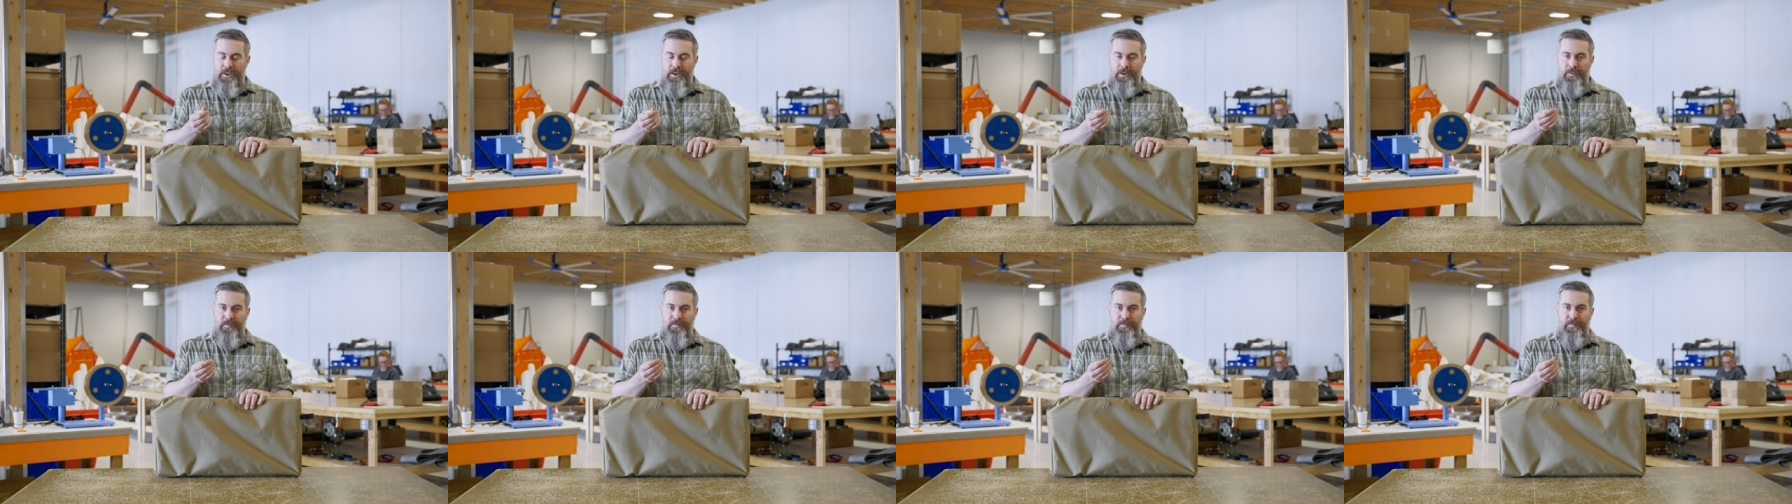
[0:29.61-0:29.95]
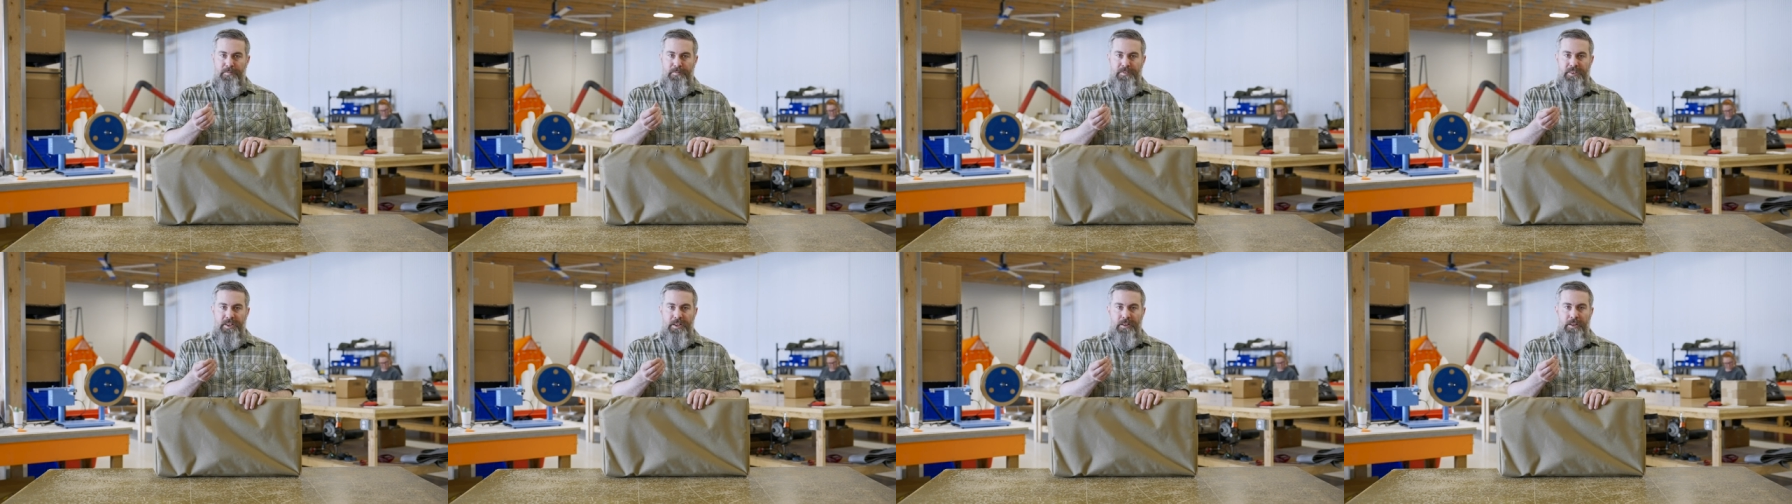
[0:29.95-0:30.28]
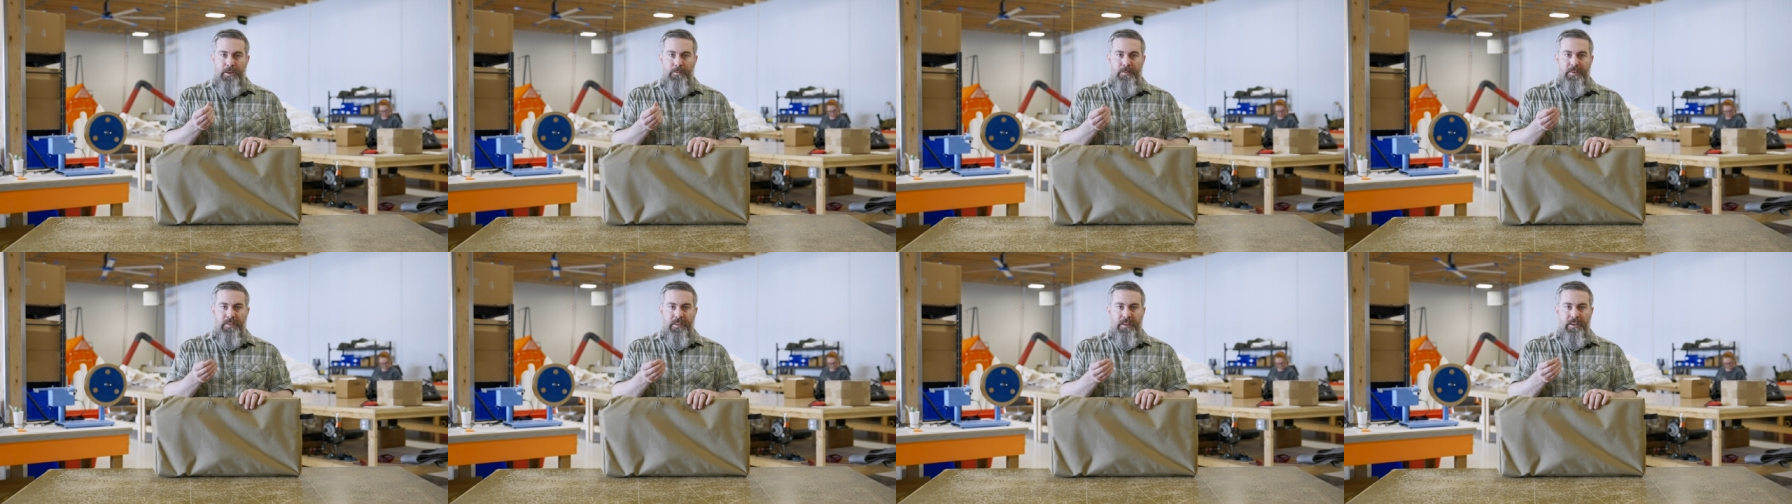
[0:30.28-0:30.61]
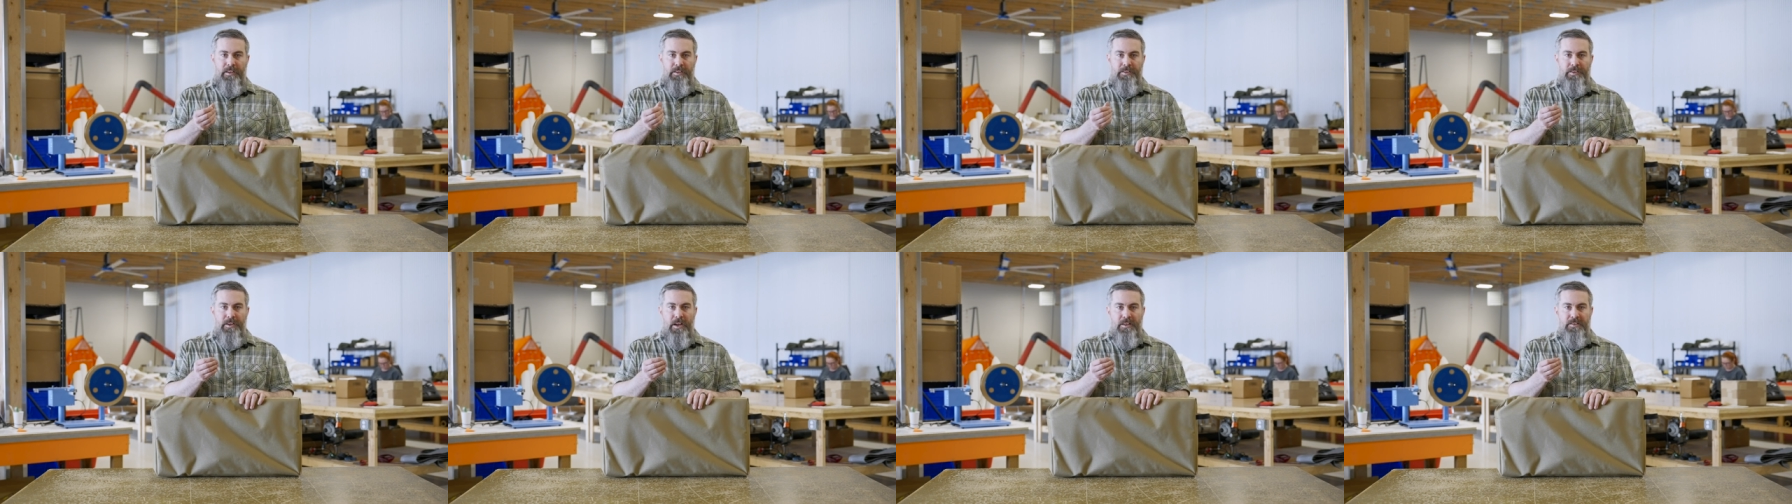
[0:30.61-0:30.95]
you're dealing with
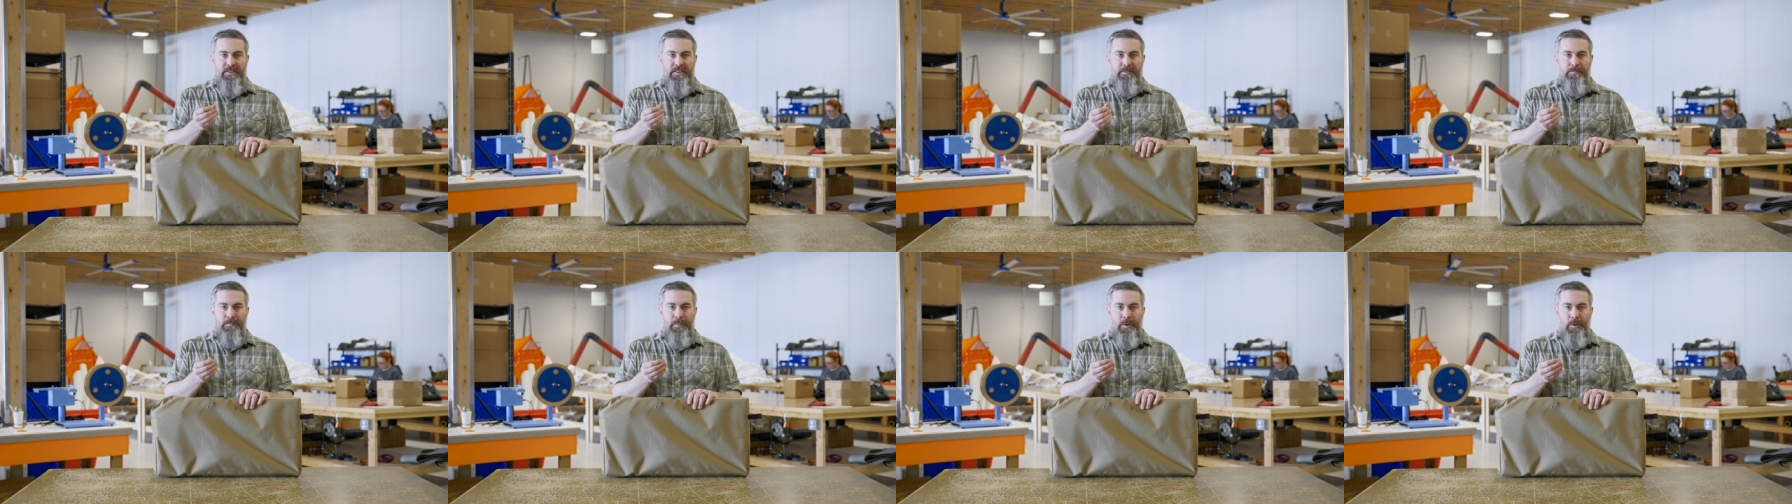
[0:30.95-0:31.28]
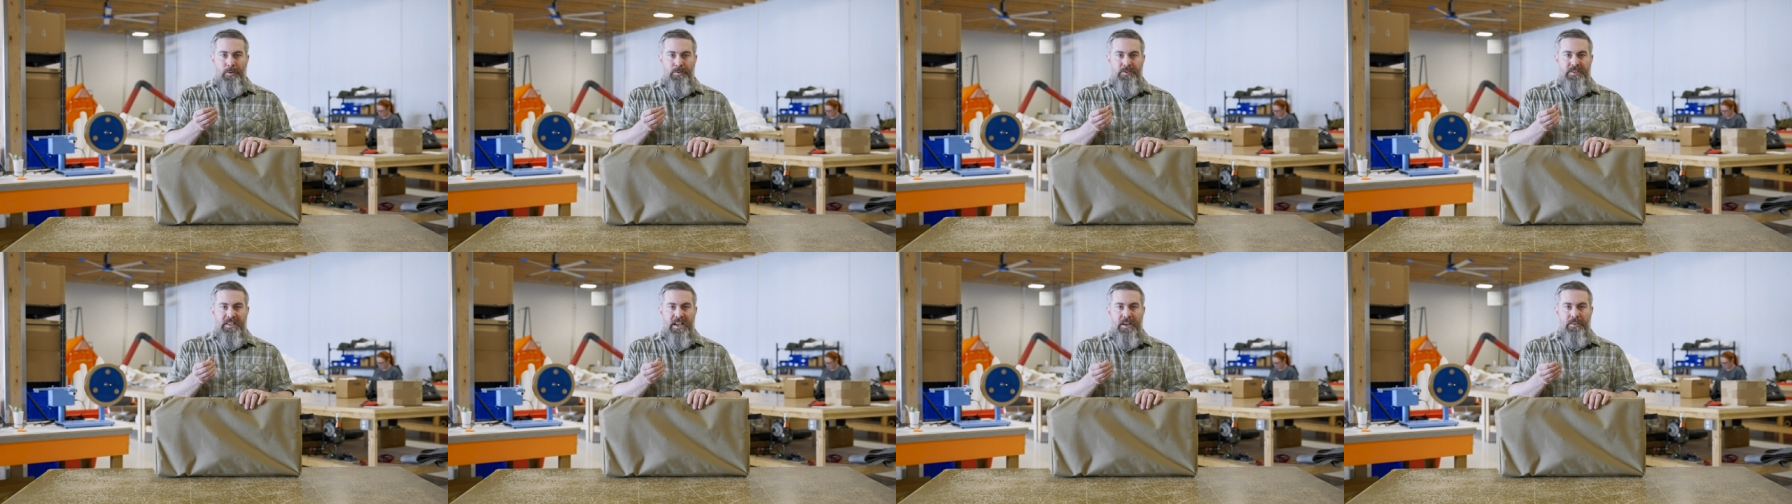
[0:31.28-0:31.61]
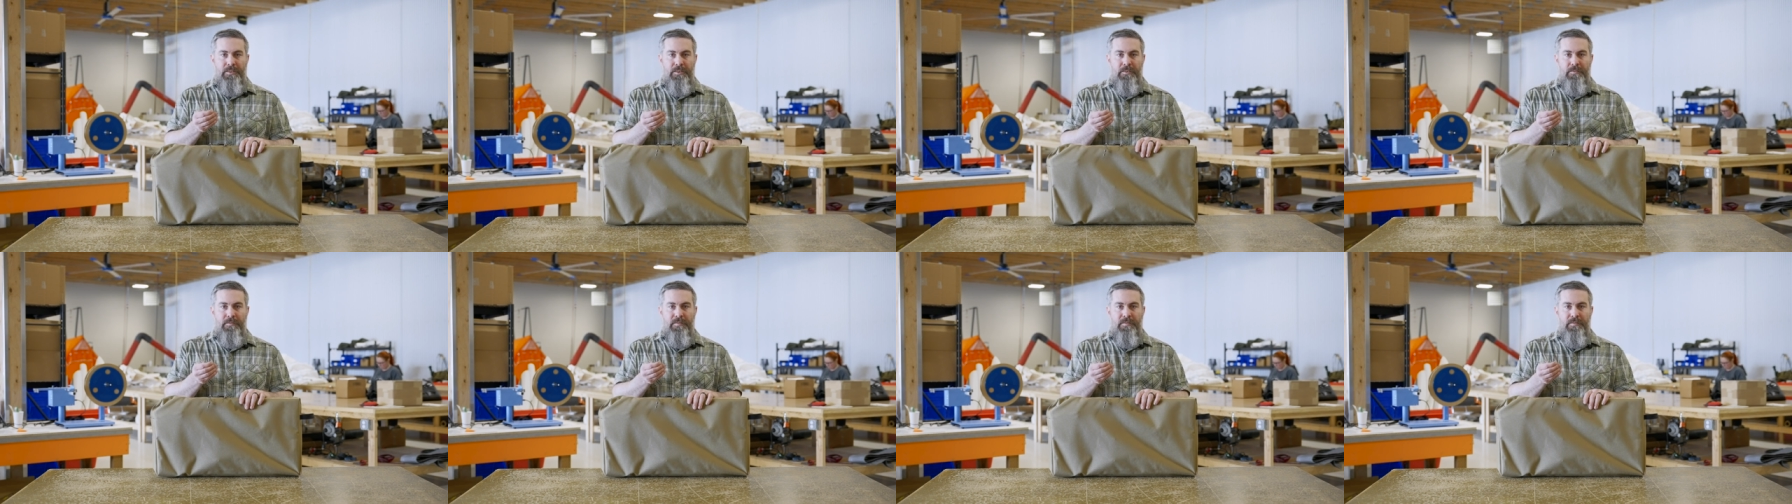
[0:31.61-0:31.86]
little nuts and bolts out in